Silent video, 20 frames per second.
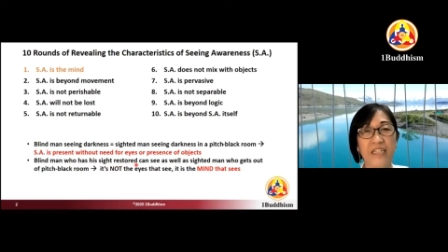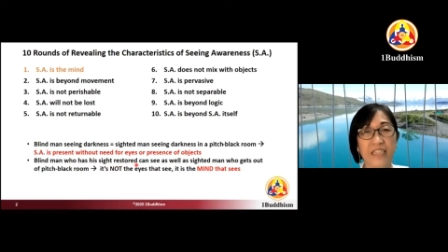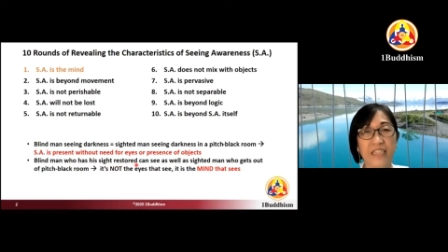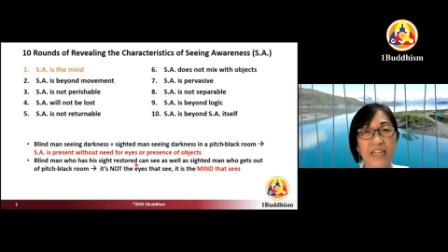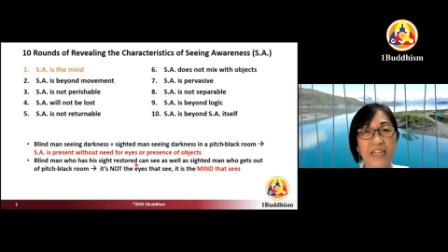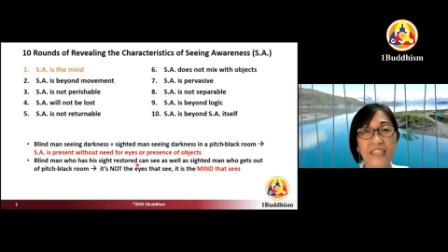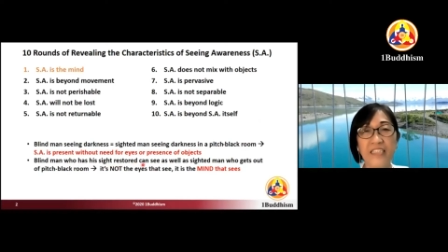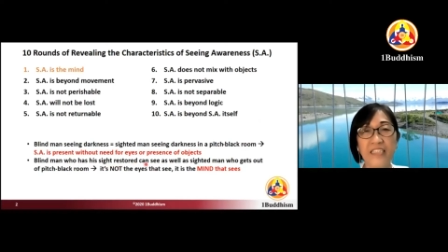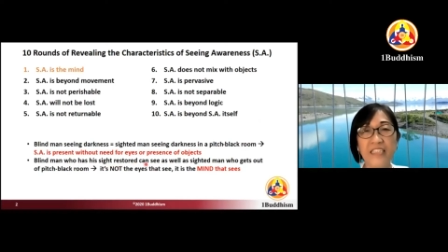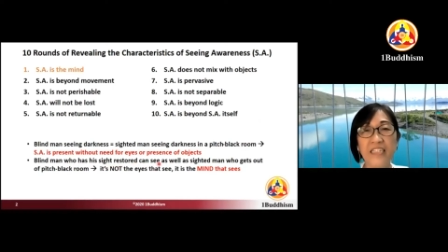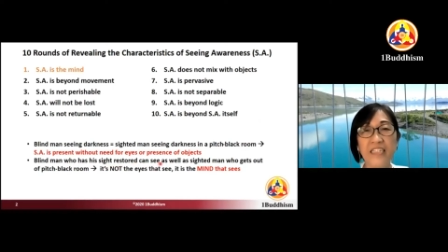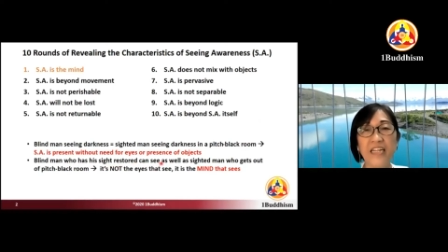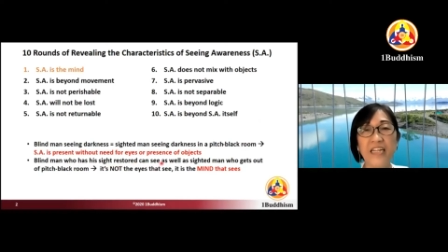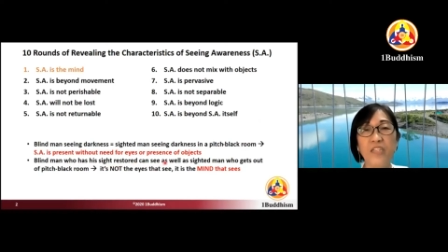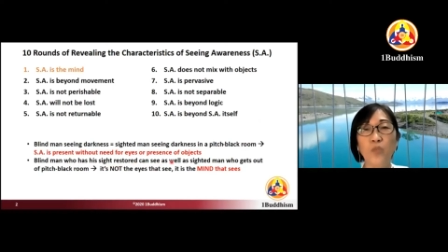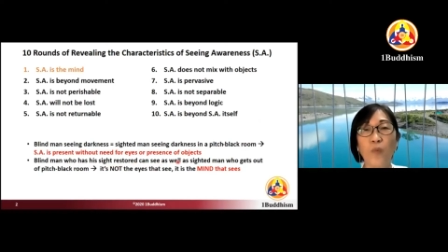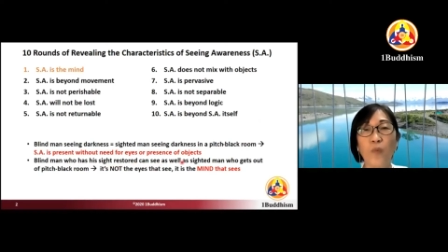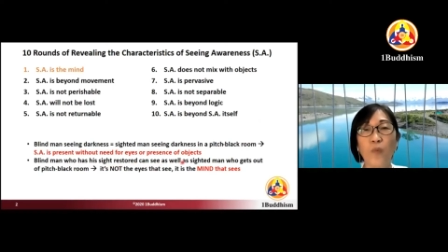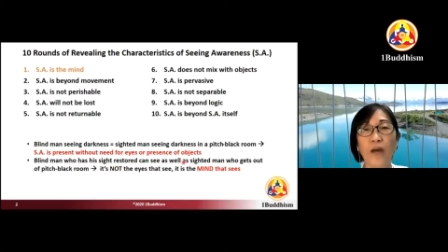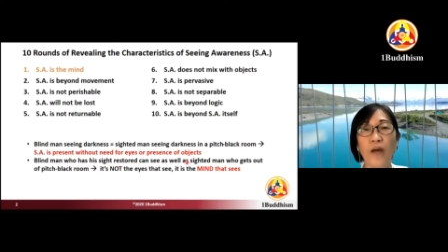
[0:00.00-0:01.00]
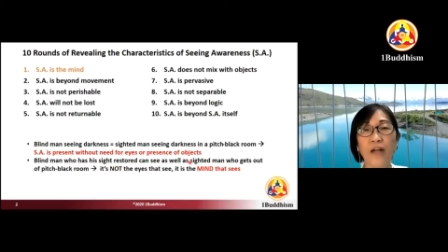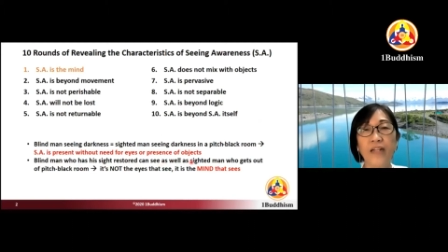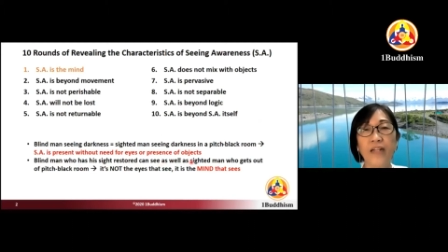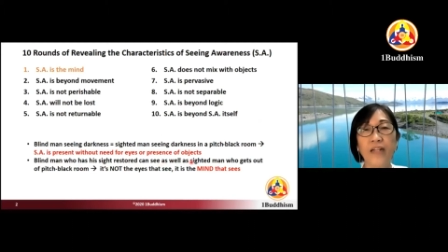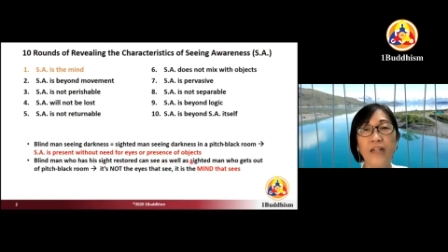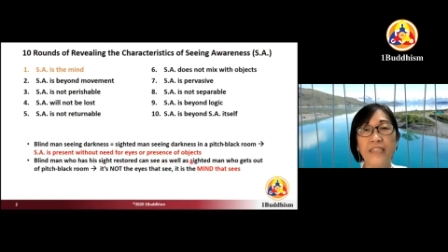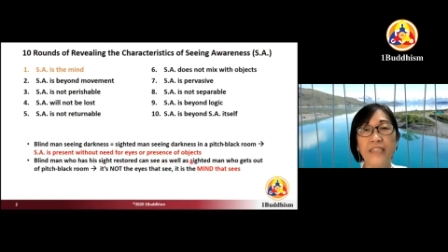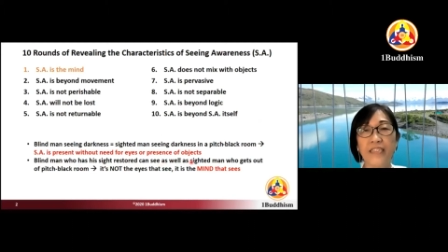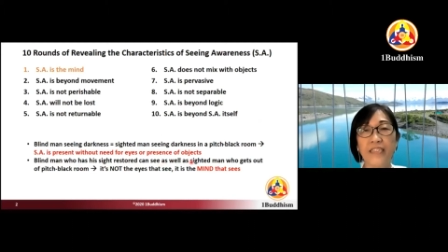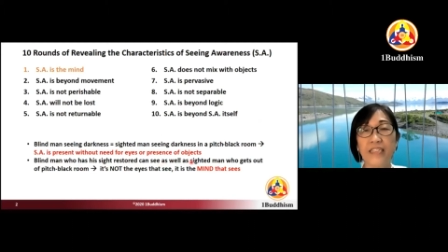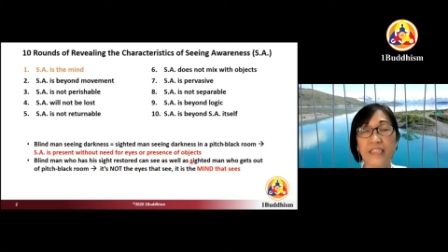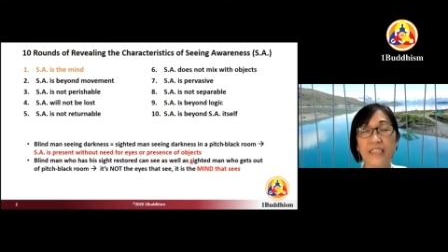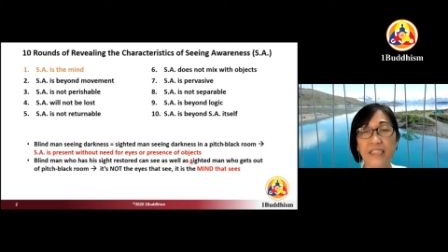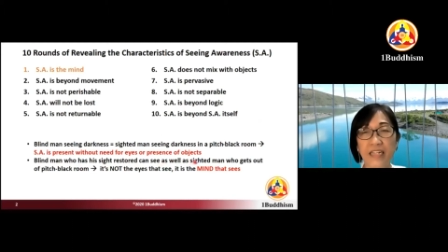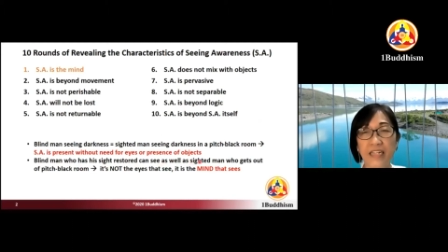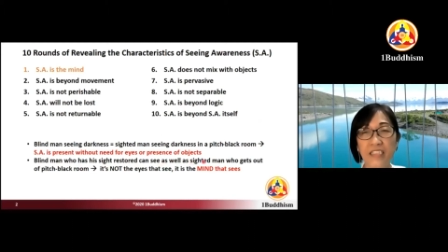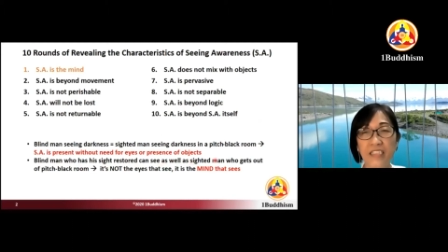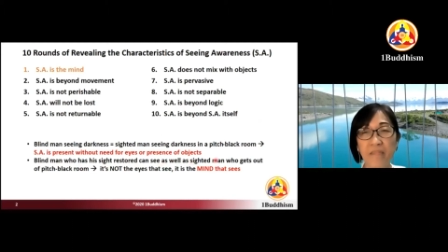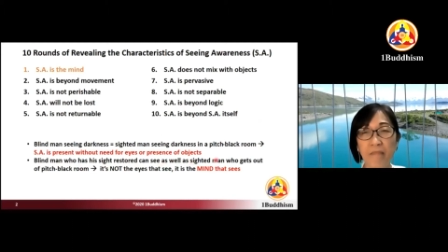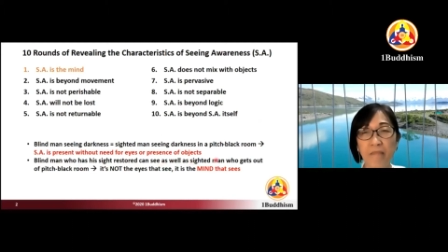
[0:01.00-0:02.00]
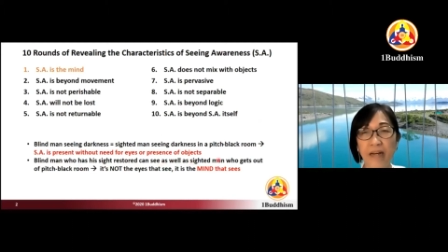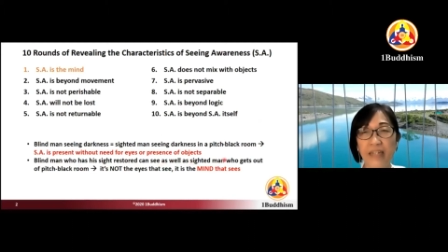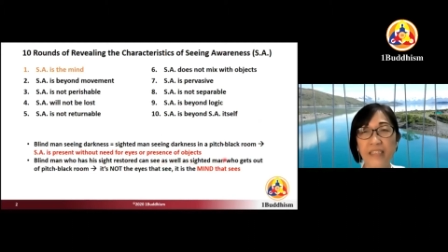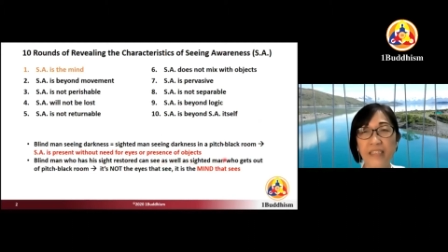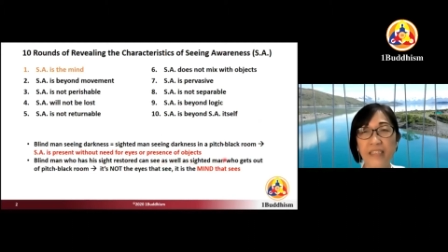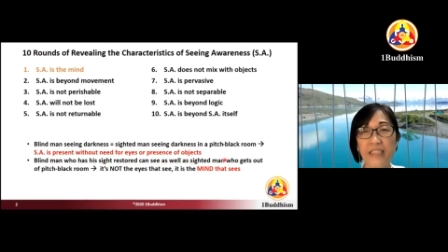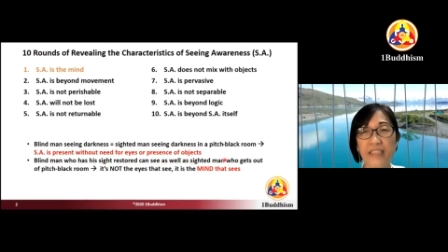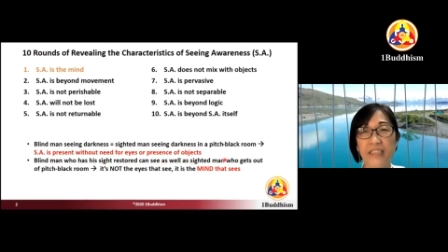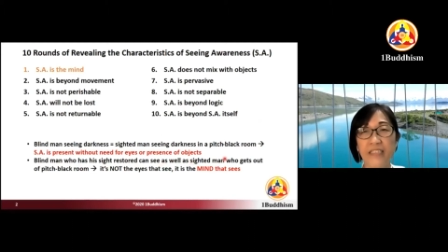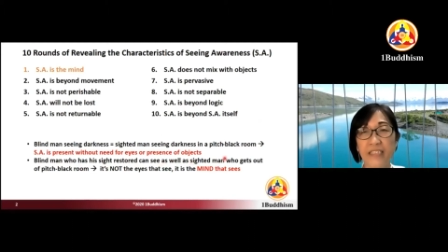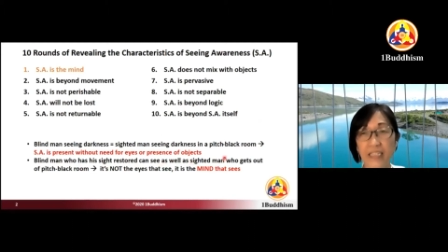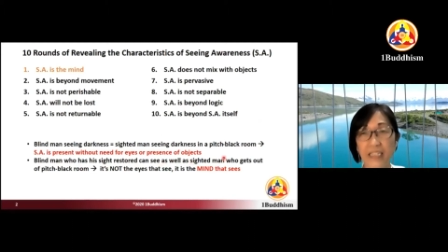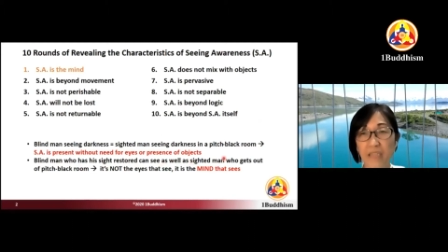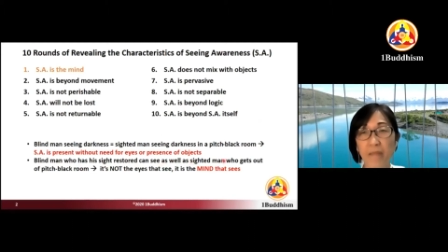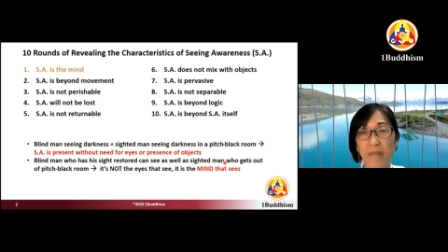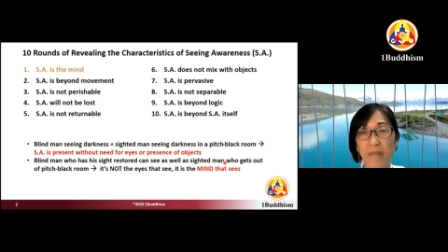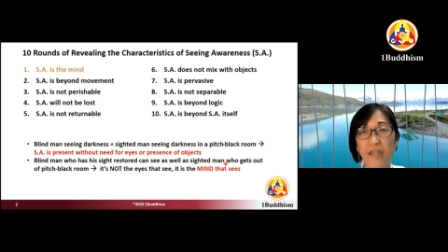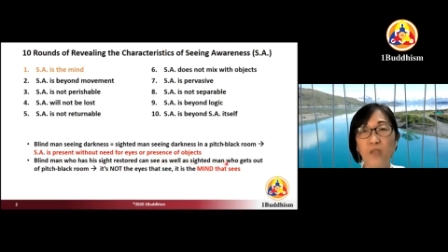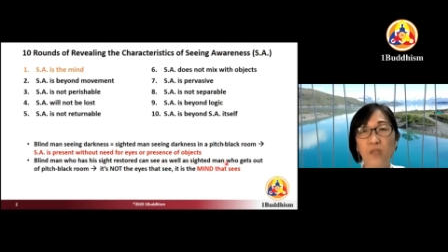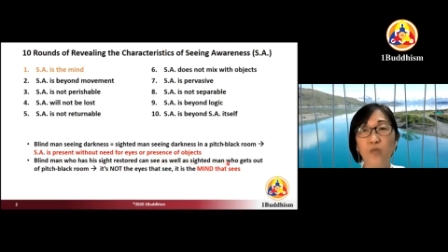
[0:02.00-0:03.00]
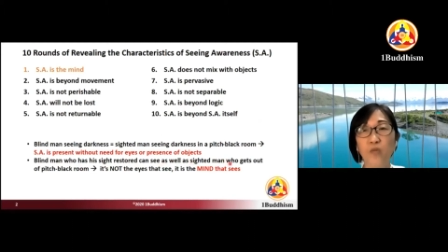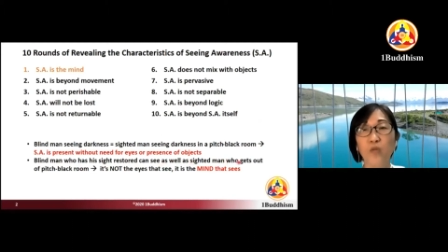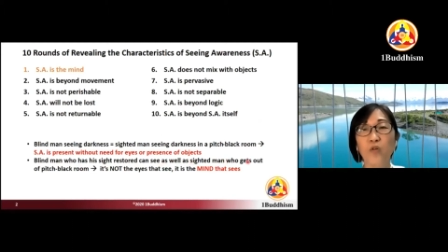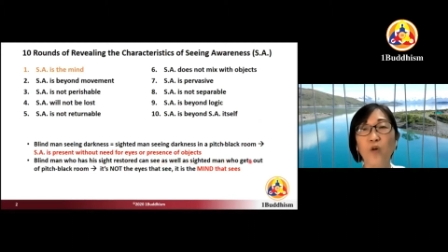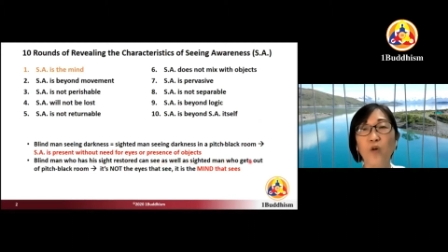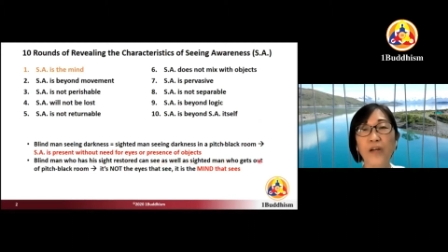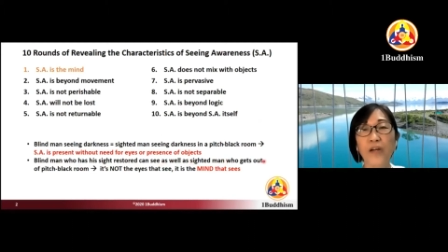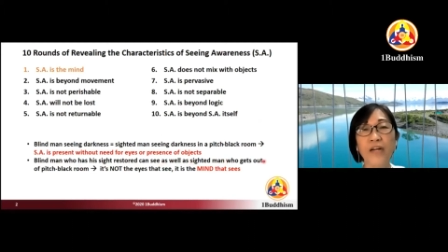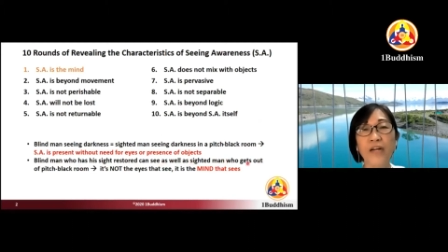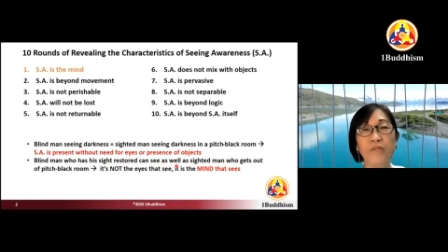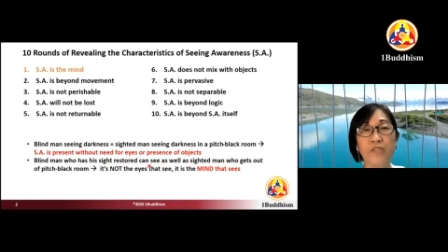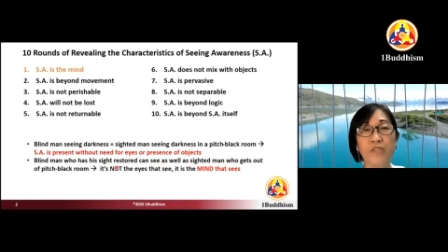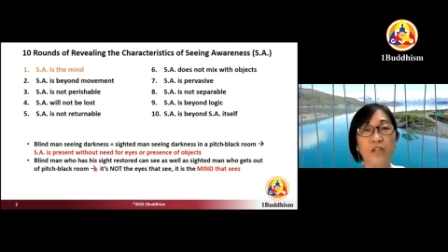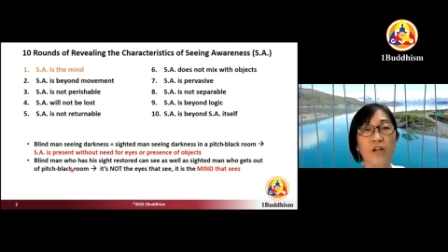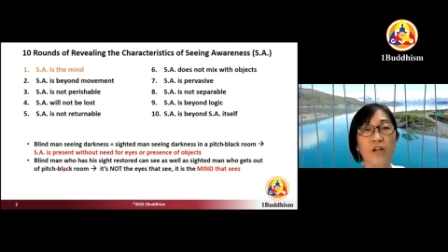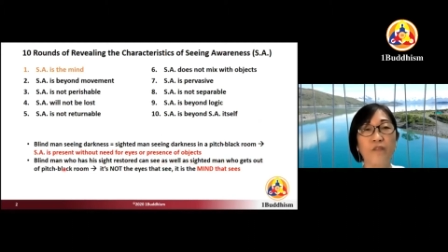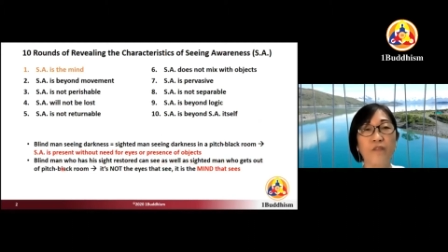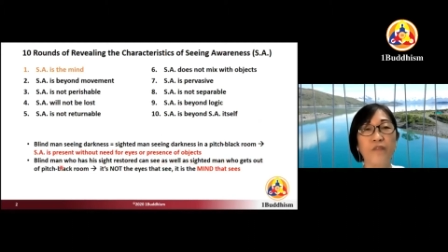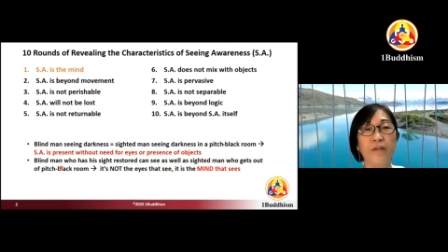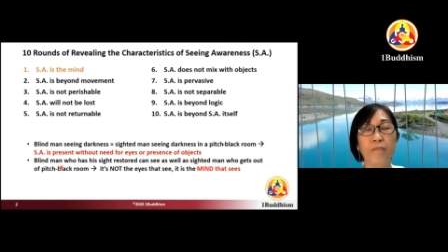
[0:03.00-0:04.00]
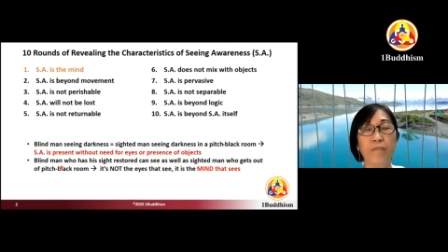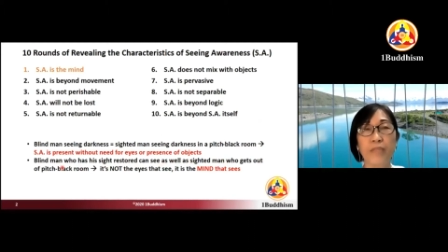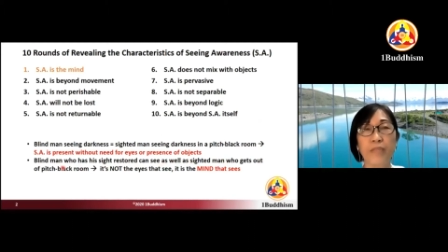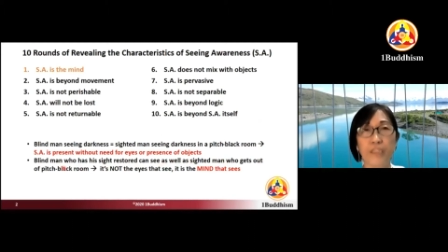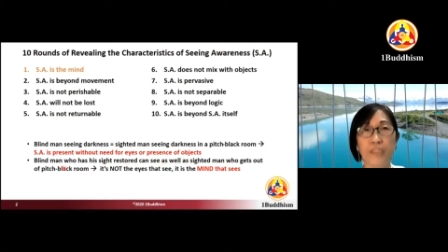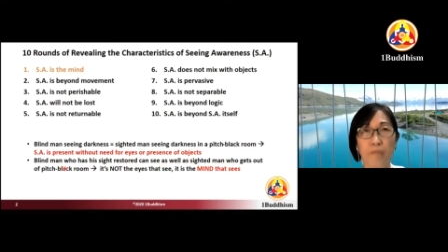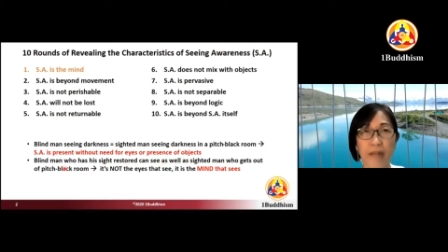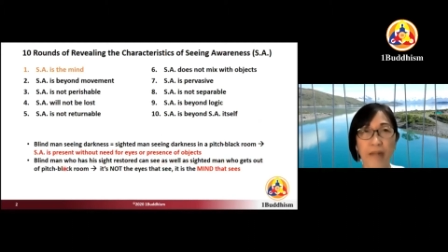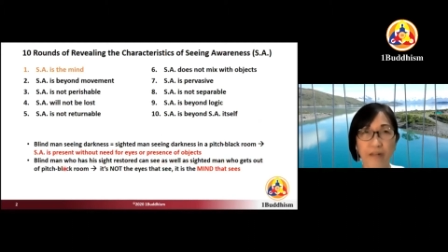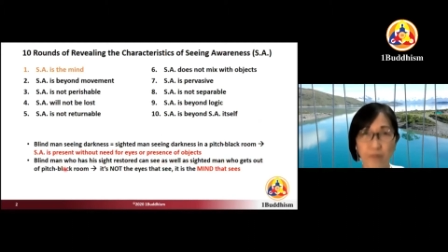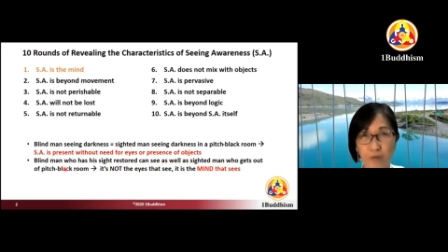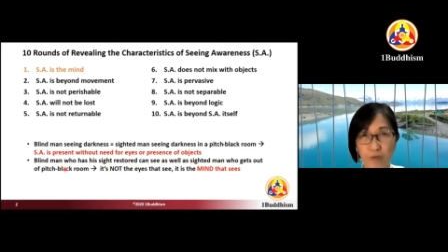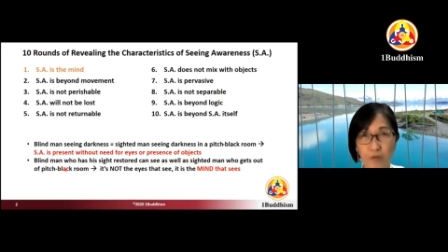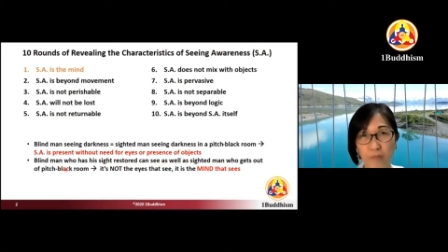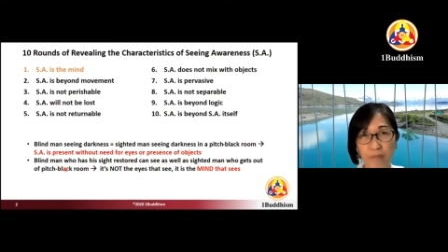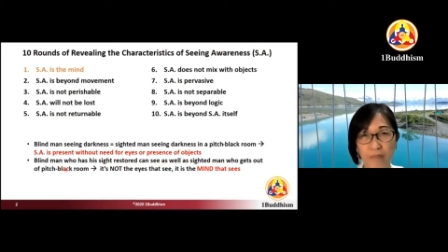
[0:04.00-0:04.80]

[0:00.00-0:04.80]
can see as well as a sighted man, the sighted man who got out of a pitch black room.